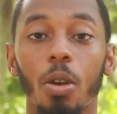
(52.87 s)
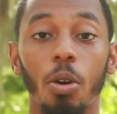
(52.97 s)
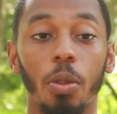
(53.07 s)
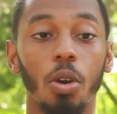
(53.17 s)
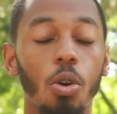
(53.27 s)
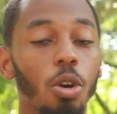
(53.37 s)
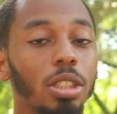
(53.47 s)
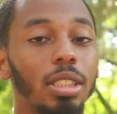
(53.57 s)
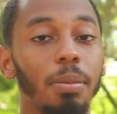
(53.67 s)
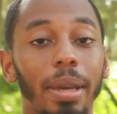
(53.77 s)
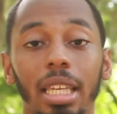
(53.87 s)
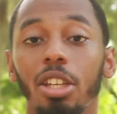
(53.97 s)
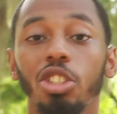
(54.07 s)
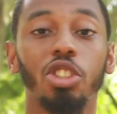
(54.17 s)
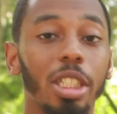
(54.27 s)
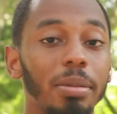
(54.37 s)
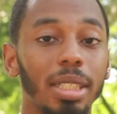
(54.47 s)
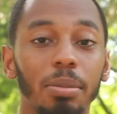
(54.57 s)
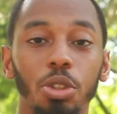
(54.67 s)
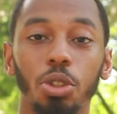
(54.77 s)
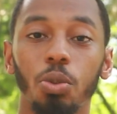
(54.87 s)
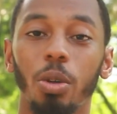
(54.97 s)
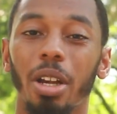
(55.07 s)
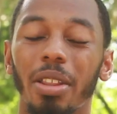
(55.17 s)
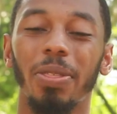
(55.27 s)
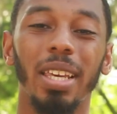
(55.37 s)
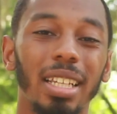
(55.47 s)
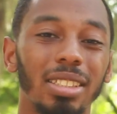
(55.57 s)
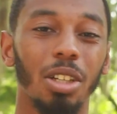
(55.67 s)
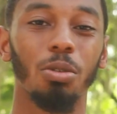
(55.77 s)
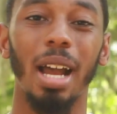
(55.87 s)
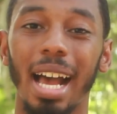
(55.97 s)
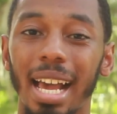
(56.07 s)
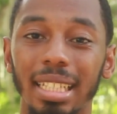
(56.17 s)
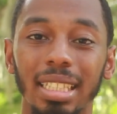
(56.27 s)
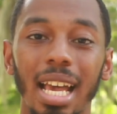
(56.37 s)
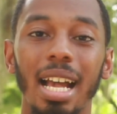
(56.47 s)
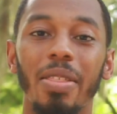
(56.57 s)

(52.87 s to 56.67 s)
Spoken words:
on the course to making your dreams come true where things arise